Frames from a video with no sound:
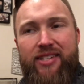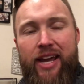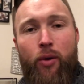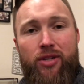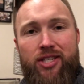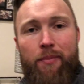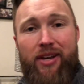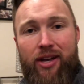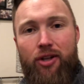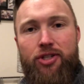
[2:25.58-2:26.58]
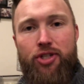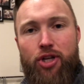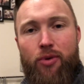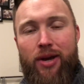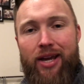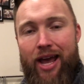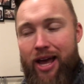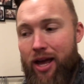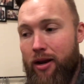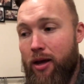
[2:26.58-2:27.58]
take what somebody else is doing
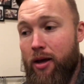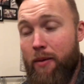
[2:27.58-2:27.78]
and